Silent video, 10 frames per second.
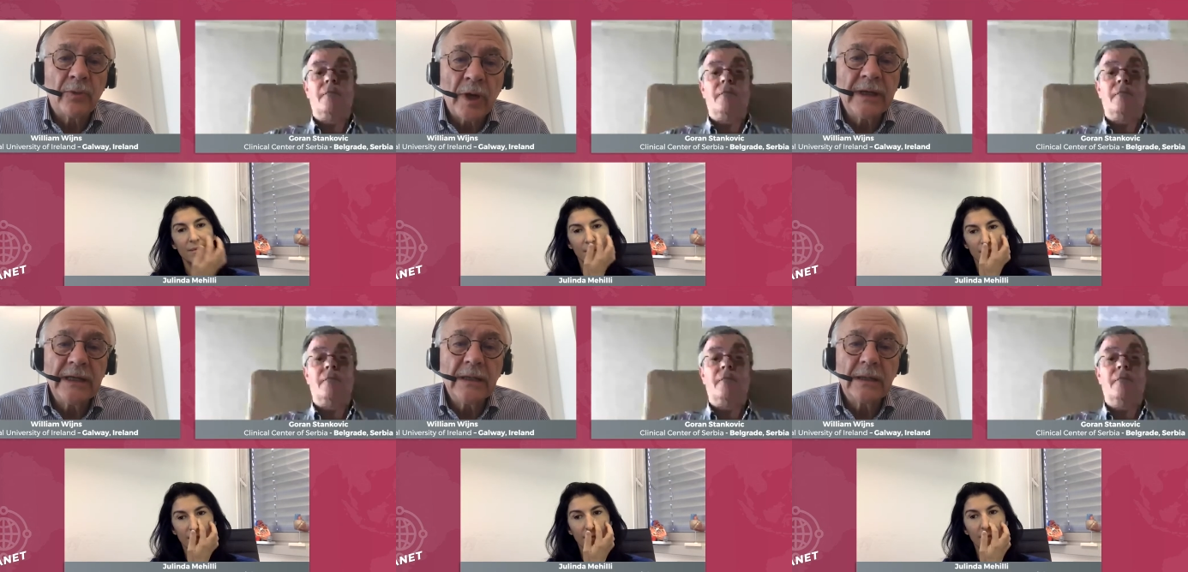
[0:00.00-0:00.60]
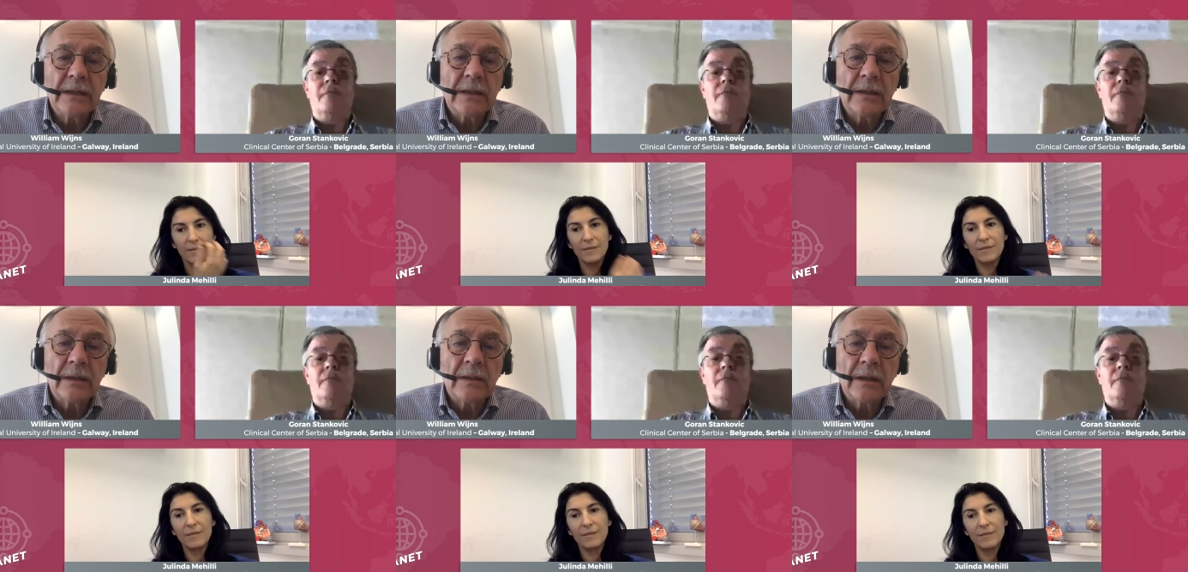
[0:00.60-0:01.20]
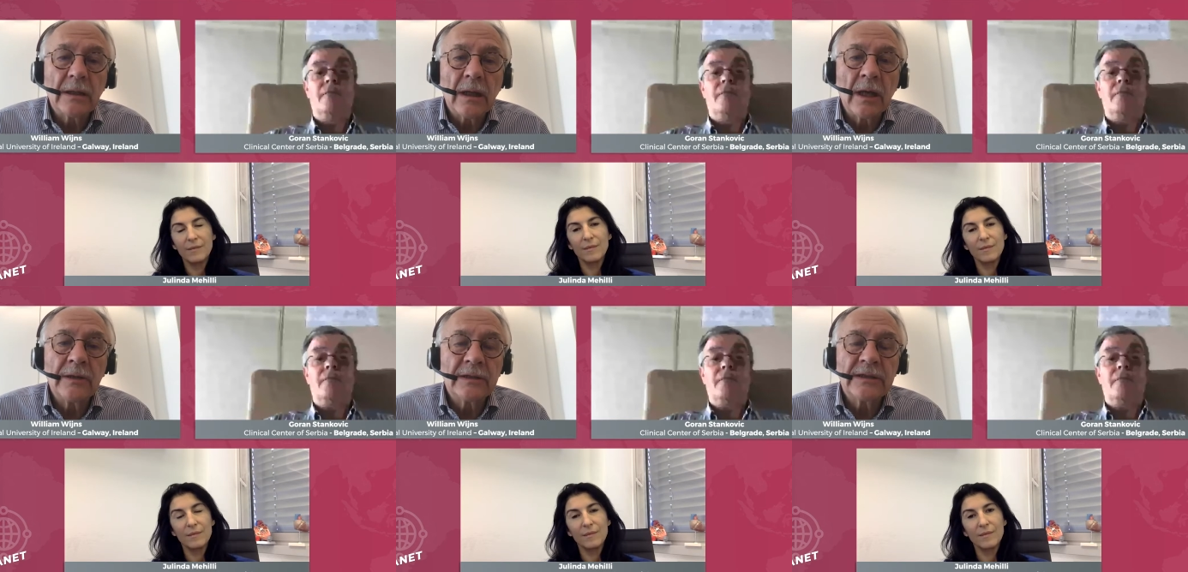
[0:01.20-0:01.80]
Speaker 1: running
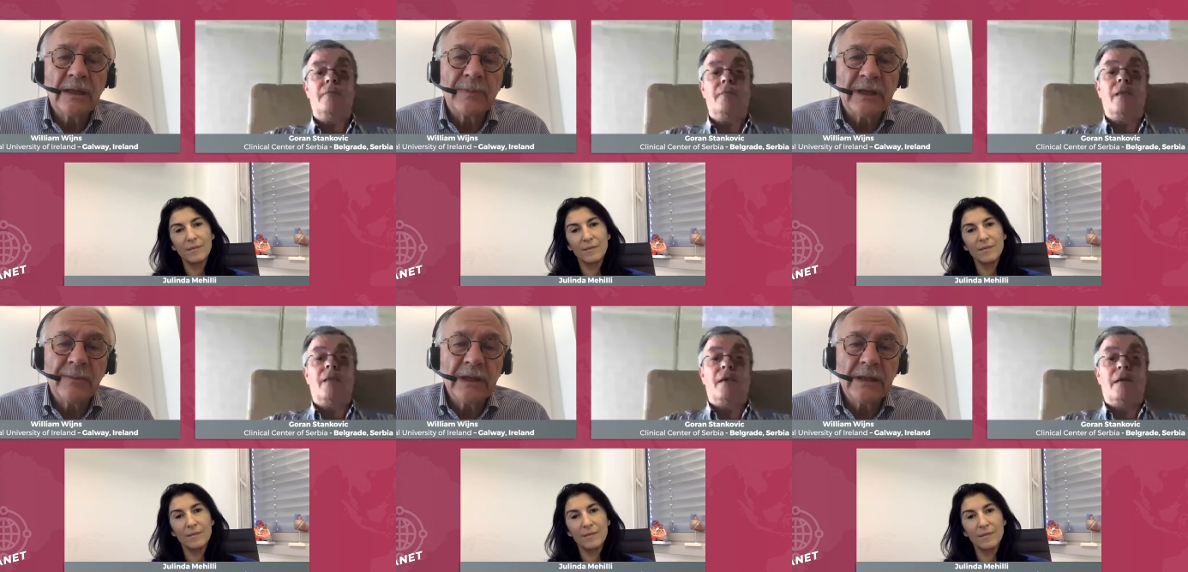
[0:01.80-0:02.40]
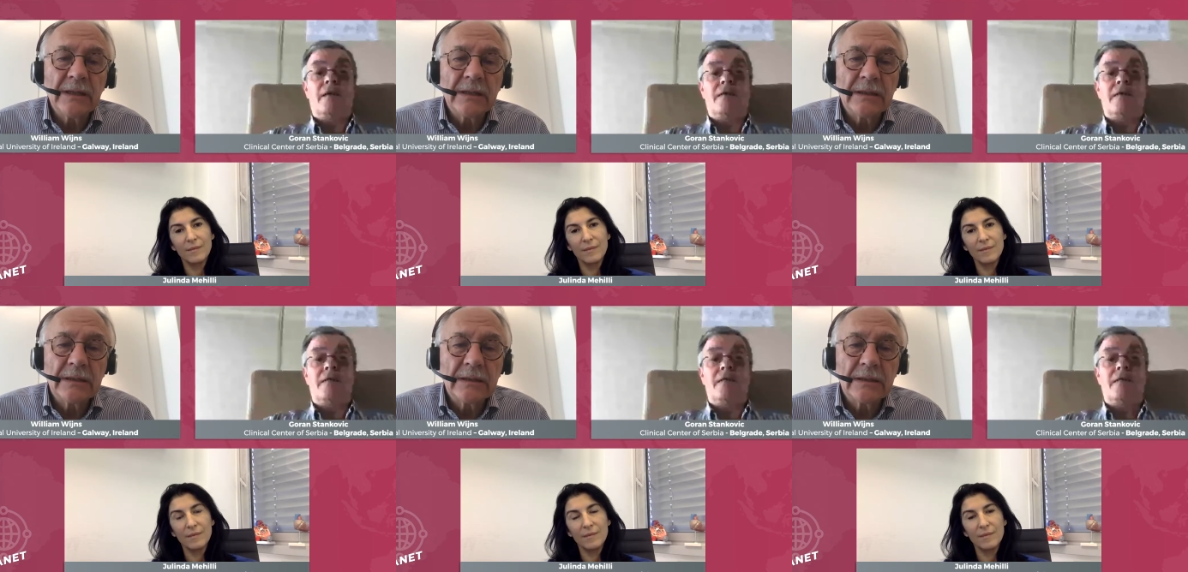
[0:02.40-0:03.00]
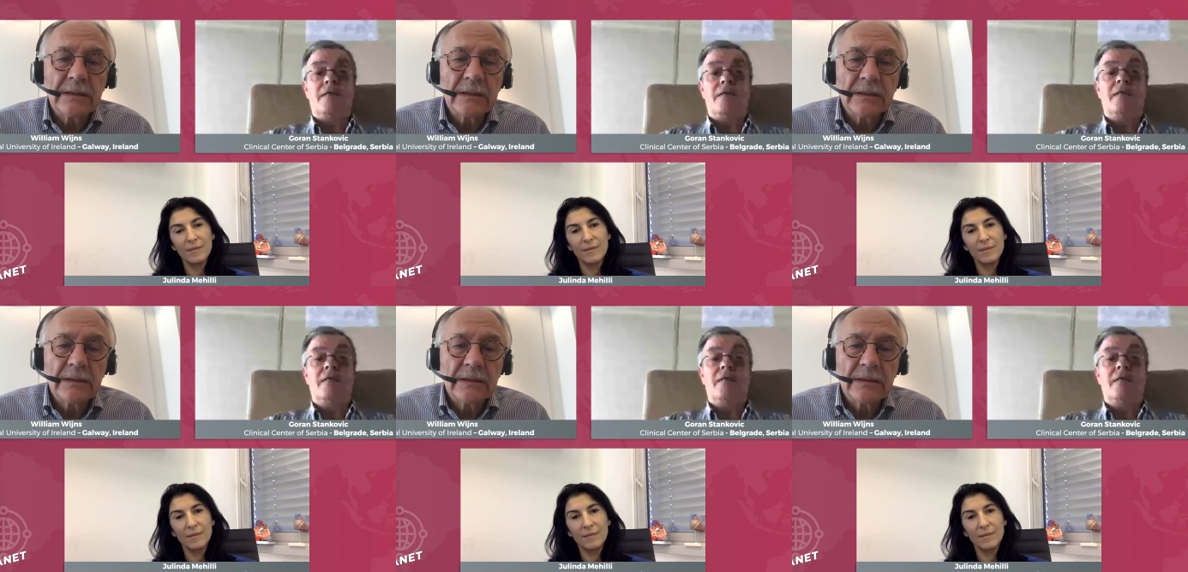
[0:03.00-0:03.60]
under the epidemic?
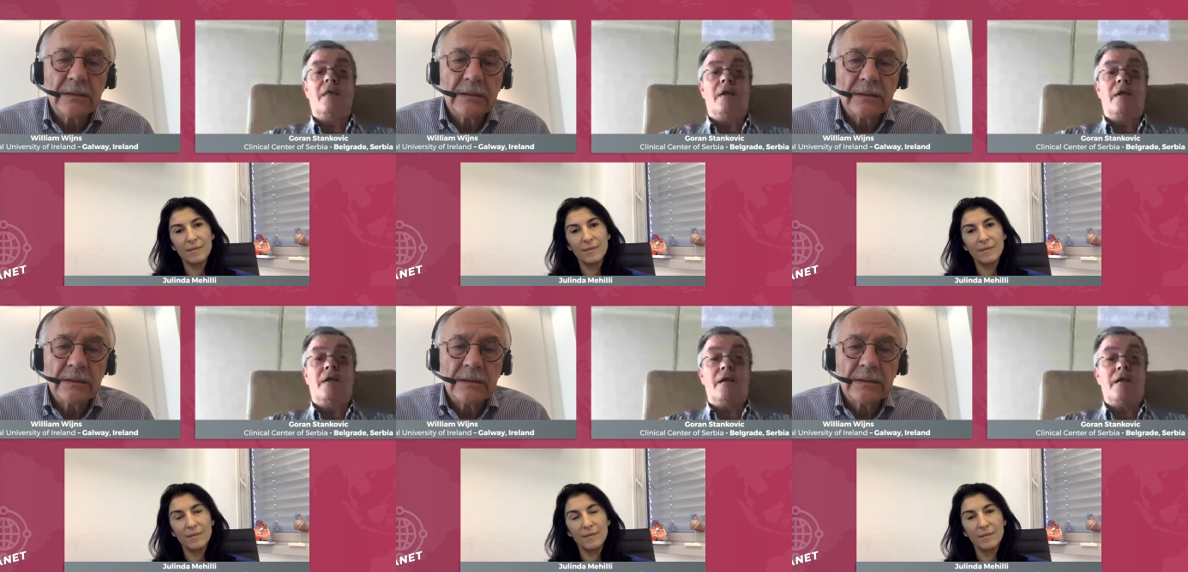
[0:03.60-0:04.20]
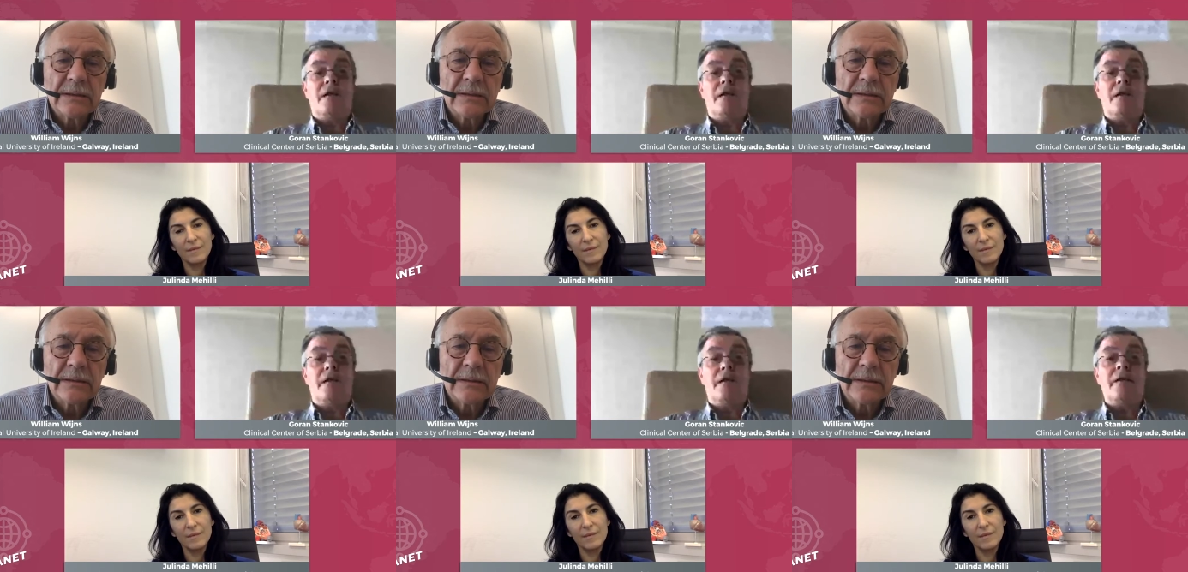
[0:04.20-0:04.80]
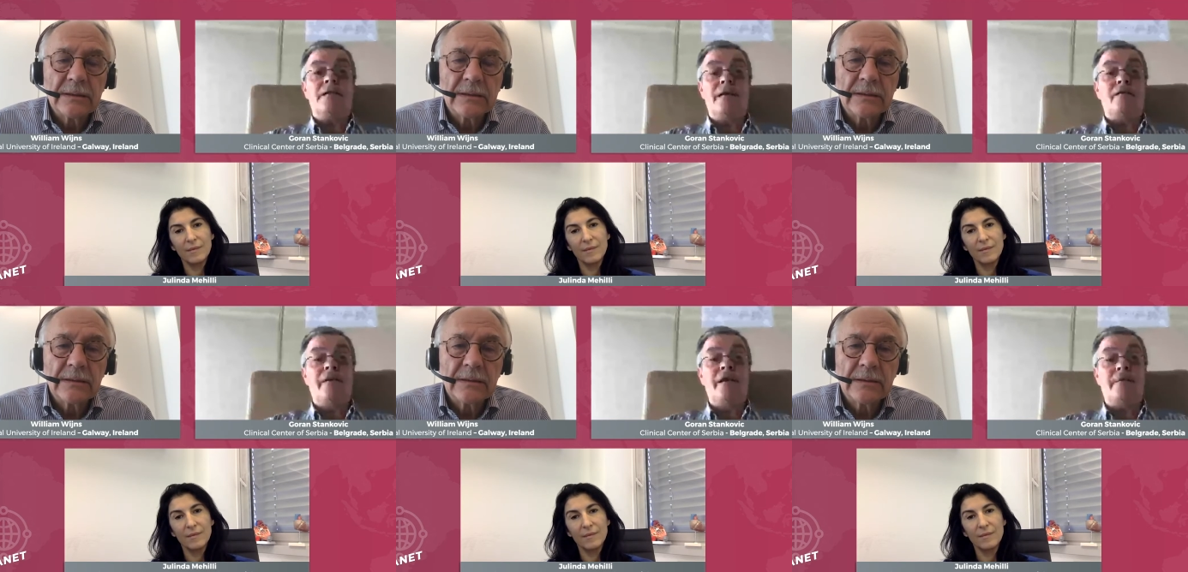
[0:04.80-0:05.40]
Speaker 2: Uh, yes, thank you very
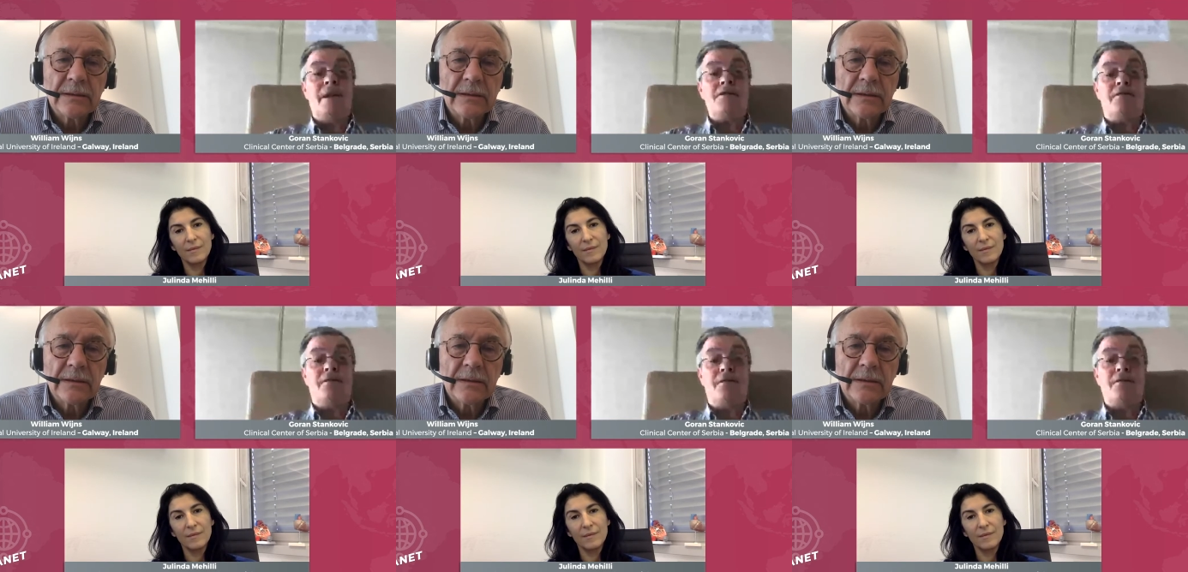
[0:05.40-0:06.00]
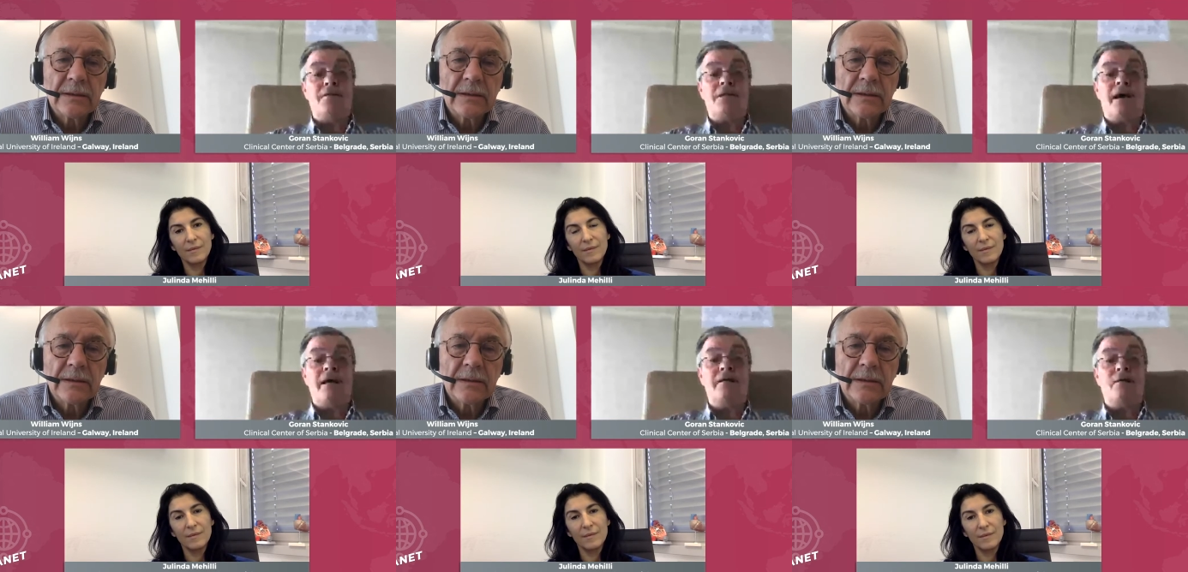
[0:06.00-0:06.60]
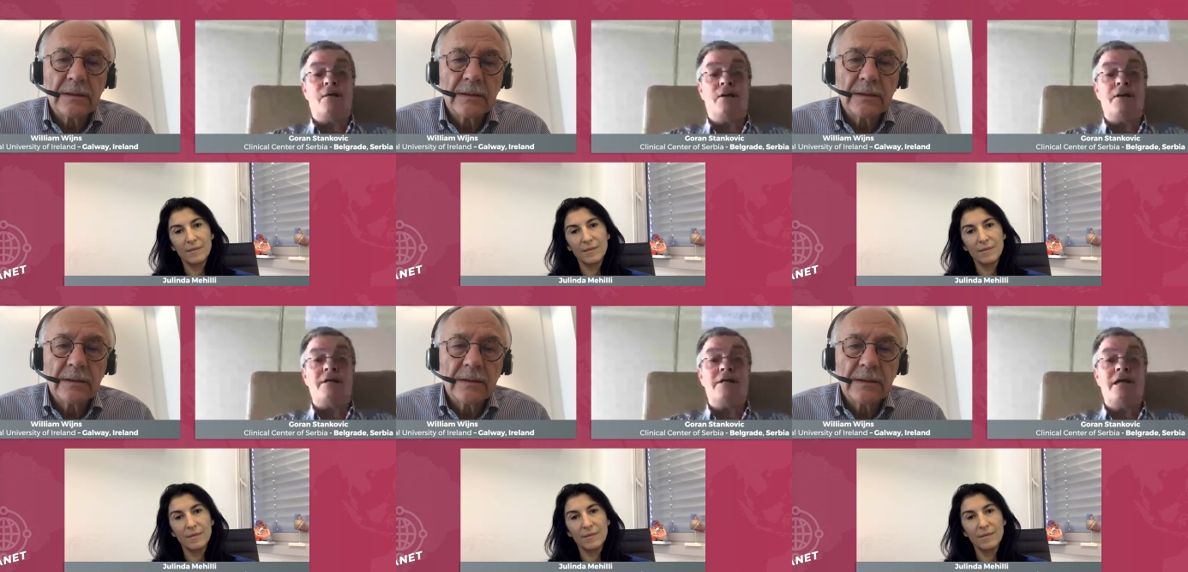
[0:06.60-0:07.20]
much for those kind
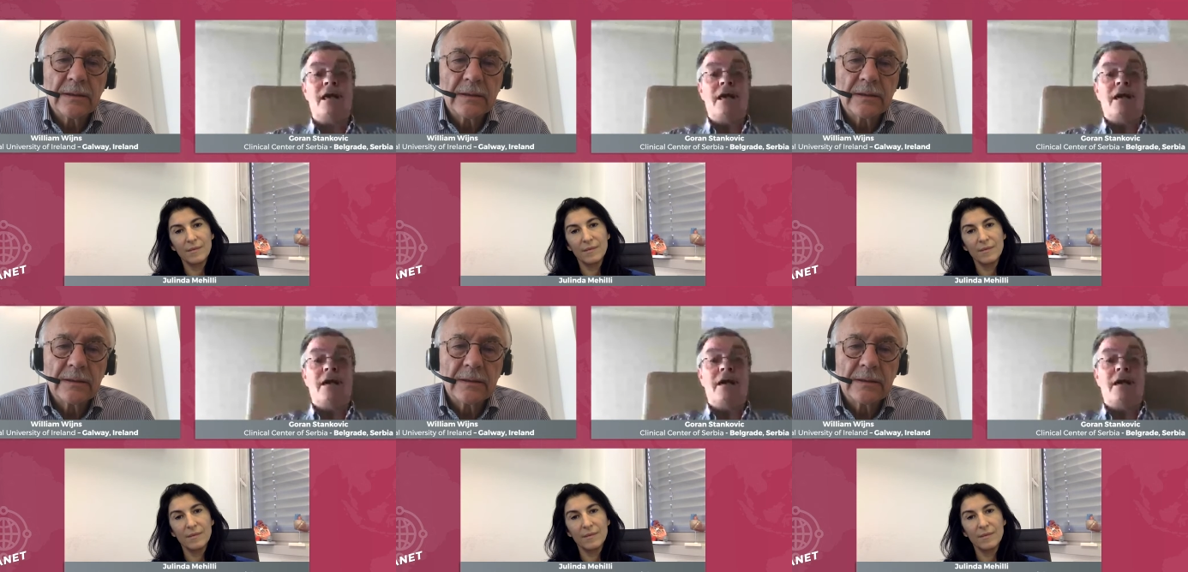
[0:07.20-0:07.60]
words. Uh,